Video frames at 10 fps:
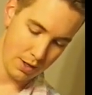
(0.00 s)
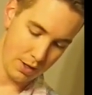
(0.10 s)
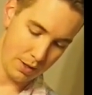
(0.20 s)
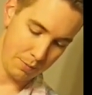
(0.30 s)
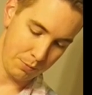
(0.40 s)

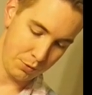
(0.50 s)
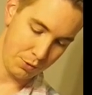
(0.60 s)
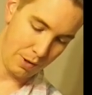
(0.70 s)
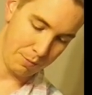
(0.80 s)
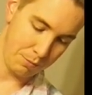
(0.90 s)
Um,
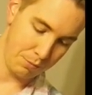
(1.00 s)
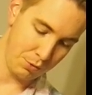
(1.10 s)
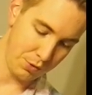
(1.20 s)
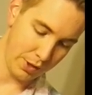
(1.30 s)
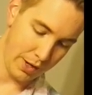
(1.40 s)
so I'm
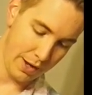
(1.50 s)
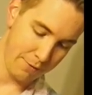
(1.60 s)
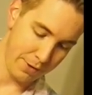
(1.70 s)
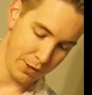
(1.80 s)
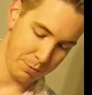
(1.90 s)
using a
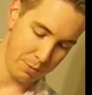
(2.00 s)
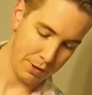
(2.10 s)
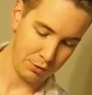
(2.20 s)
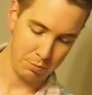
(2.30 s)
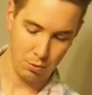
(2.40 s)
half ounce, but I'm
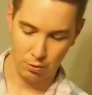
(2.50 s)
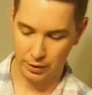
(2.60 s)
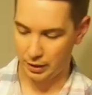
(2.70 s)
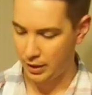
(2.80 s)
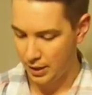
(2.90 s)
actually
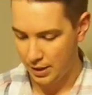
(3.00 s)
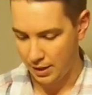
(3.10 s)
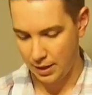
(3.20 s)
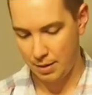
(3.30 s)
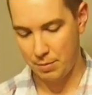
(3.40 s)
pouring
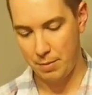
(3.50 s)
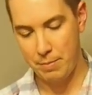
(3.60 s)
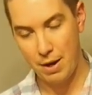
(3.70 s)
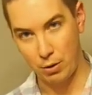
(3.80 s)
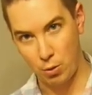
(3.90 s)
um,
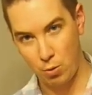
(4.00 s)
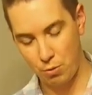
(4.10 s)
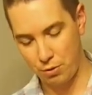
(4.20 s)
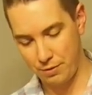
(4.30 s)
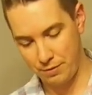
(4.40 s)
about a
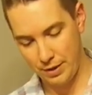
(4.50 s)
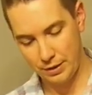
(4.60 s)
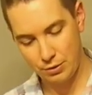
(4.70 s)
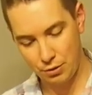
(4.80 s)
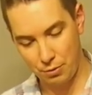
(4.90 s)
quarter of
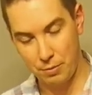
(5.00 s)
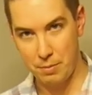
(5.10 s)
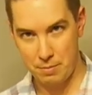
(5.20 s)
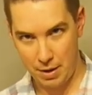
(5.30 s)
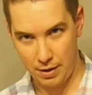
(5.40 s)
this, so
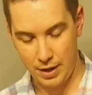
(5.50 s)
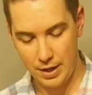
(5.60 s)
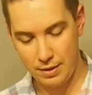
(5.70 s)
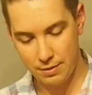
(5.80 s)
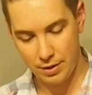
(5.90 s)
about an
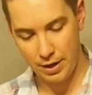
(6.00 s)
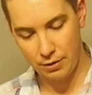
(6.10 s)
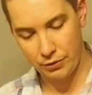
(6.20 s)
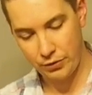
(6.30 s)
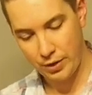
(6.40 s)
eighth of an
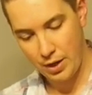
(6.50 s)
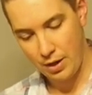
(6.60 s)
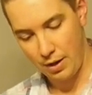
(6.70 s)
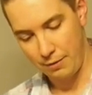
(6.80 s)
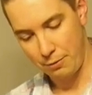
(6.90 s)
ounce
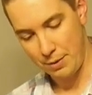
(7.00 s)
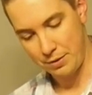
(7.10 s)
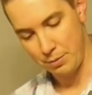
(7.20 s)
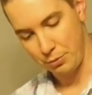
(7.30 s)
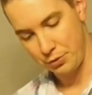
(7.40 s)
uh, for my
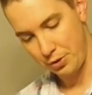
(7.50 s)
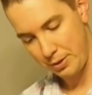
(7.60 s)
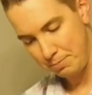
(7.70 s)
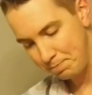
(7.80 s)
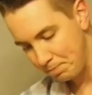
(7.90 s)
simple
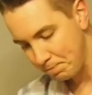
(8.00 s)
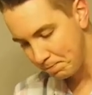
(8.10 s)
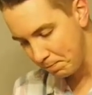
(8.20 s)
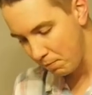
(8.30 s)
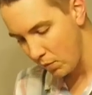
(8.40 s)
syrup.
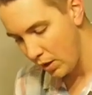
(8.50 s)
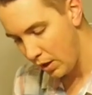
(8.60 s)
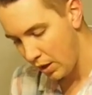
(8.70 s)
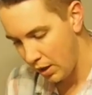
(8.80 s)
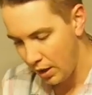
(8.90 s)

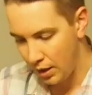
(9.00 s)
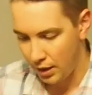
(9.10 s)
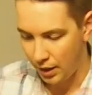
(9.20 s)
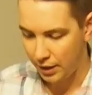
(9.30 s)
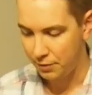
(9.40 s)

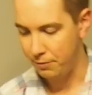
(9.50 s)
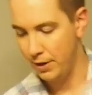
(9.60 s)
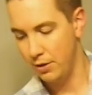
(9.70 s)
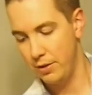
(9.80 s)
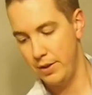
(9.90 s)
I have
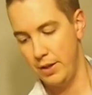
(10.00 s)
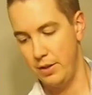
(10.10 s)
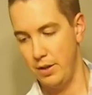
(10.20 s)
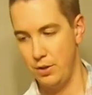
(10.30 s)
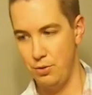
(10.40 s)
found
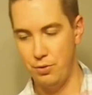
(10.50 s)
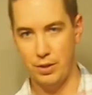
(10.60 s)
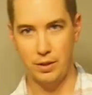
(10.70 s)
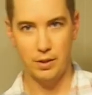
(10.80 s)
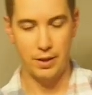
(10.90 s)
that
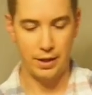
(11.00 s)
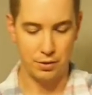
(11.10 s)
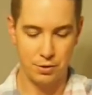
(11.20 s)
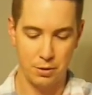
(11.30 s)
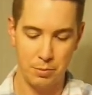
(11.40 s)
using the
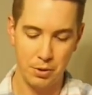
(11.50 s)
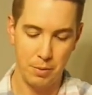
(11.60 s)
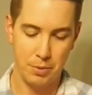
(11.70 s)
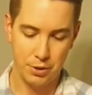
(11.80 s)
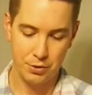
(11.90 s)
Angostura
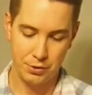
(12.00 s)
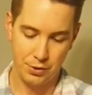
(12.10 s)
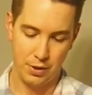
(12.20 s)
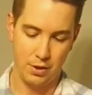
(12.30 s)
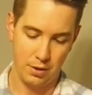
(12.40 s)

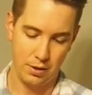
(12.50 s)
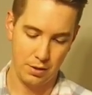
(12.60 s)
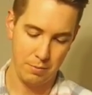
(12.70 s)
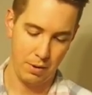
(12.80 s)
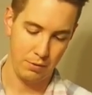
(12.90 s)
bitters,
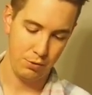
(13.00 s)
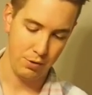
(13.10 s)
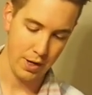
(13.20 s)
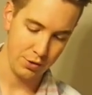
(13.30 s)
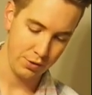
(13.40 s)
two
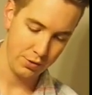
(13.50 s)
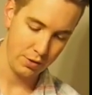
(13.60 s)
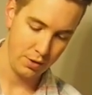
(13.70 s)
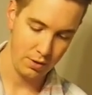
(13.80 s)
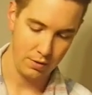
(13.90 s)
dashes,